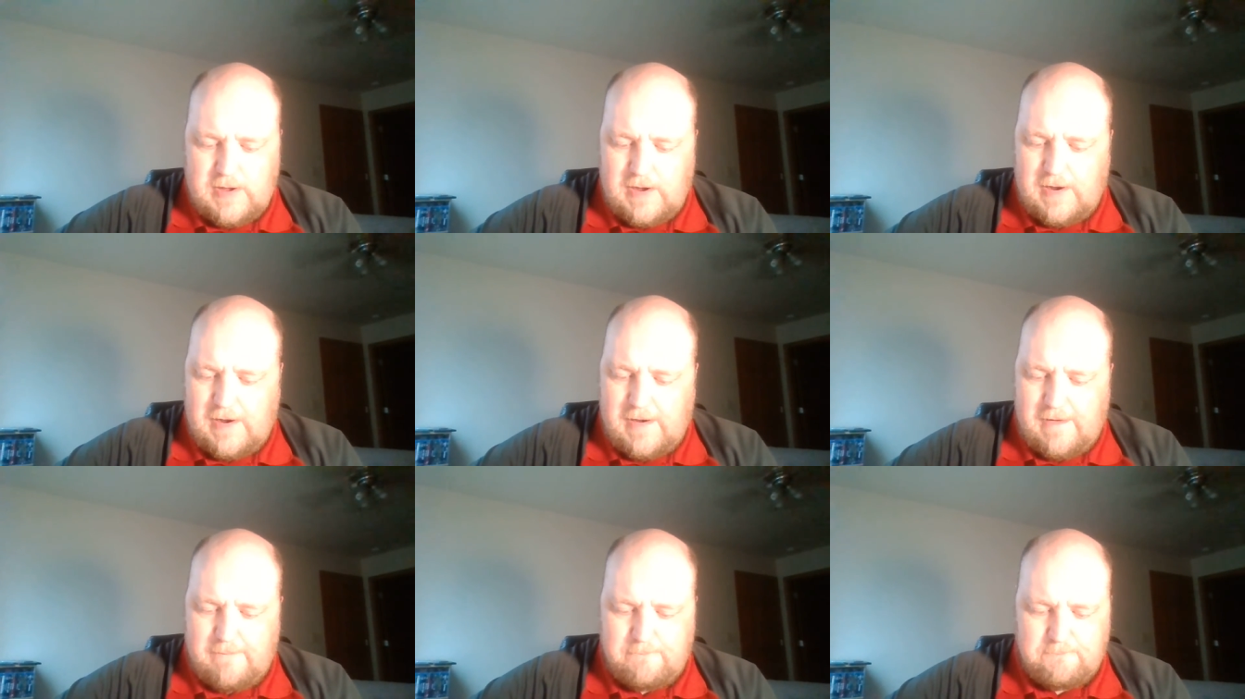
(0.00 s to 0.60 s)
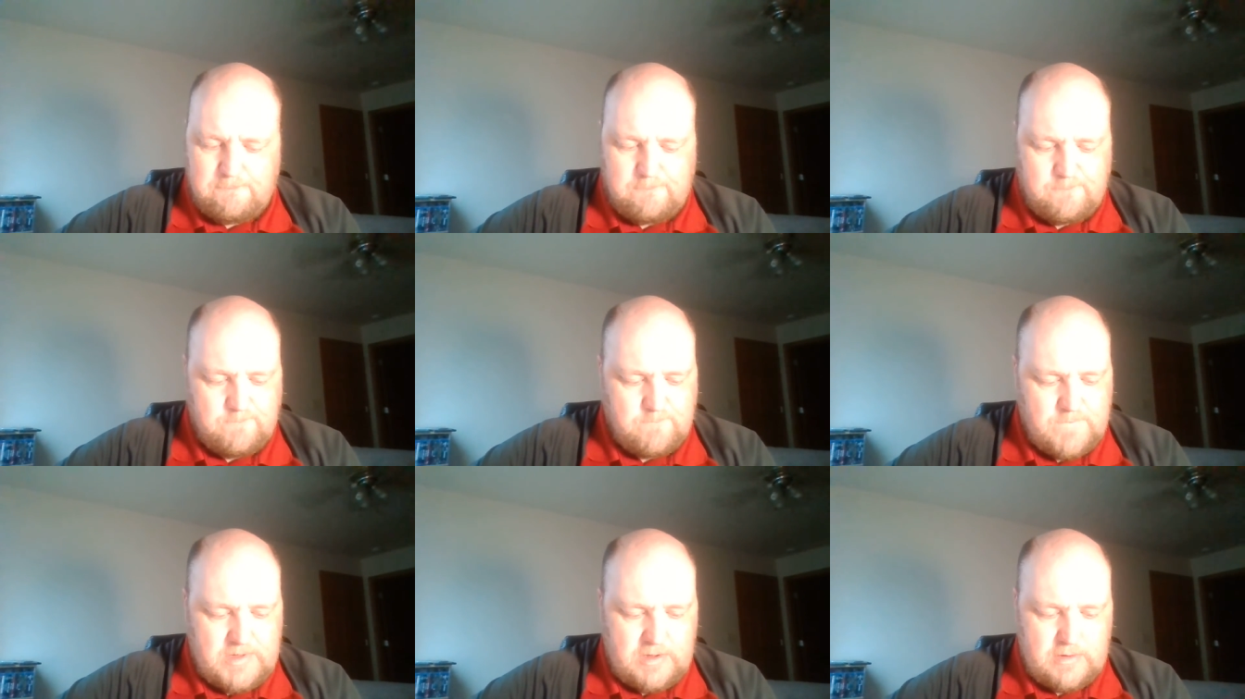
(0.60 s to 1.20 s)
Um,
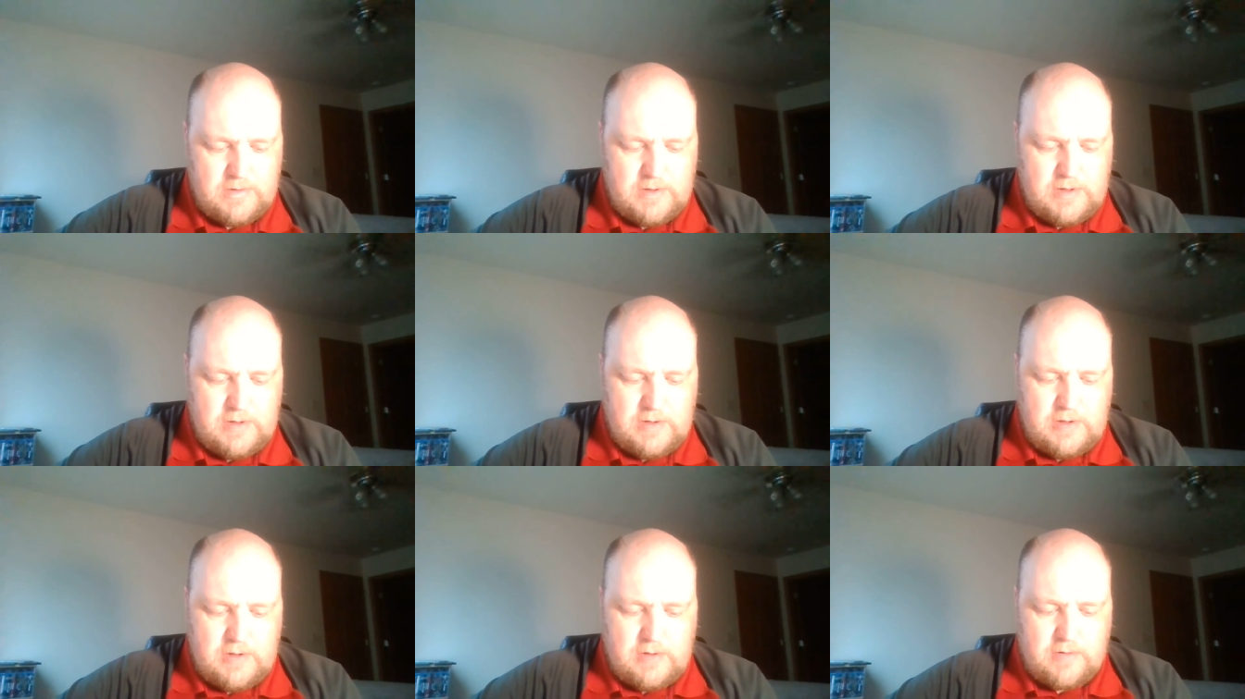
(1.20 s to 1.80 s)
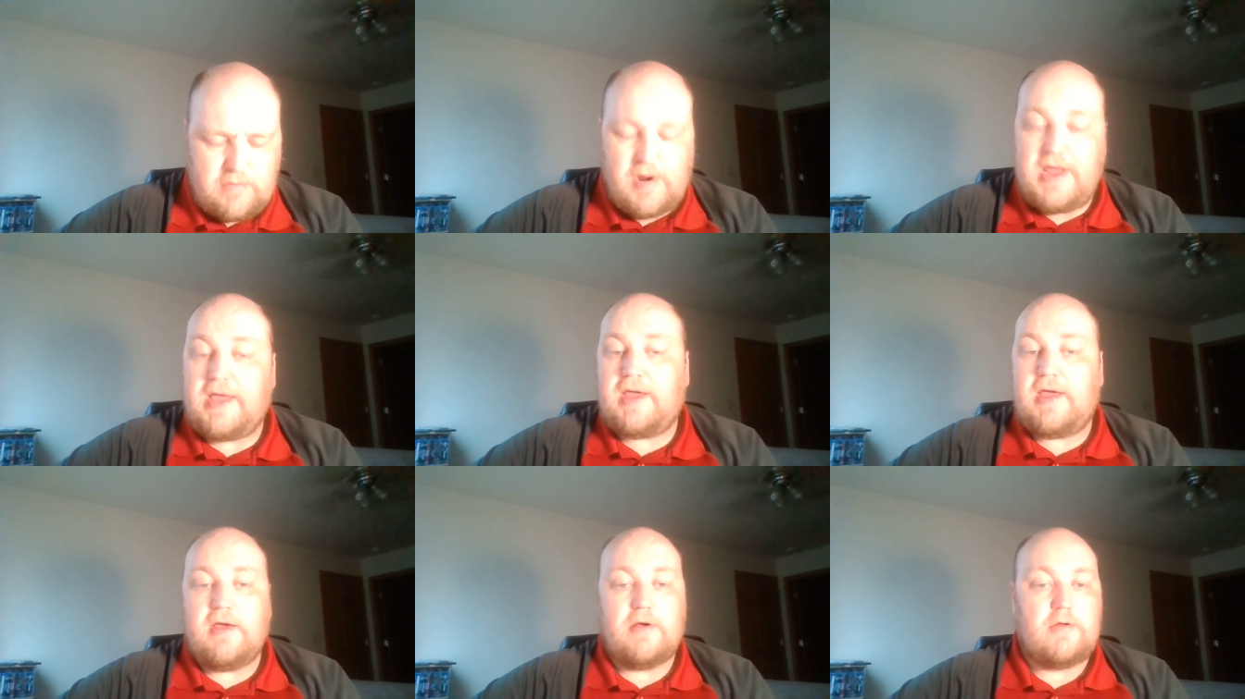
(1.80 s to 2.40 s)

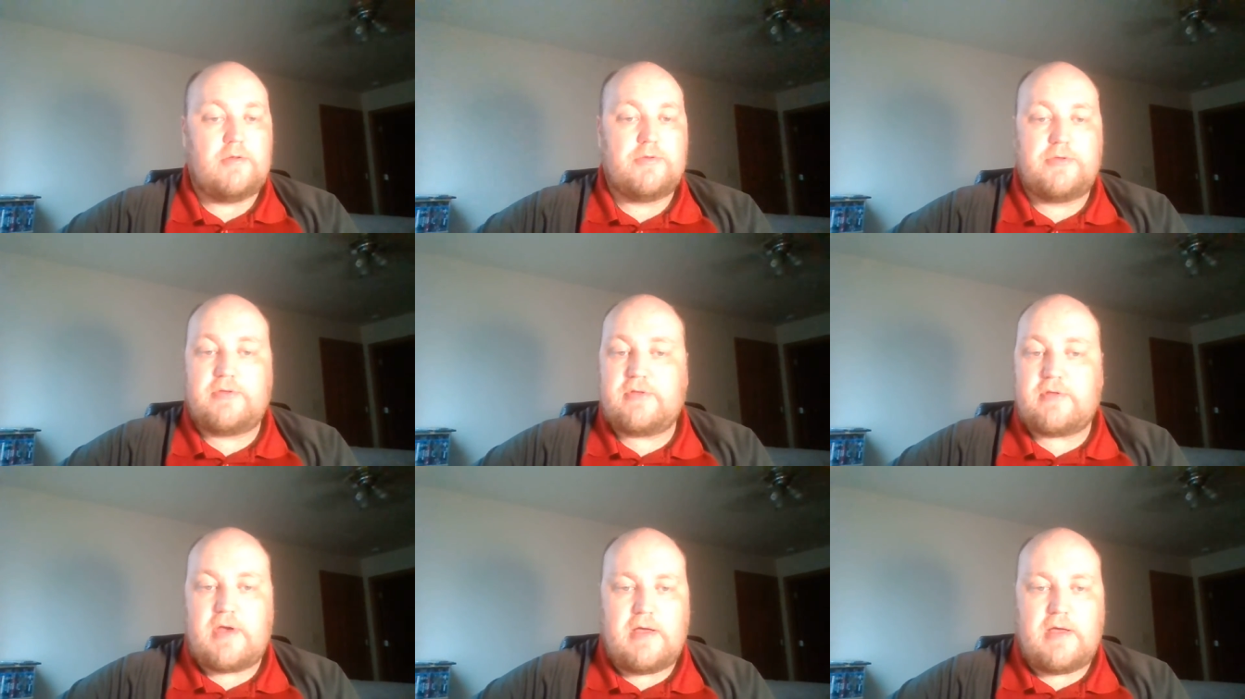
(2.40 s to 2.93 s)
great kills.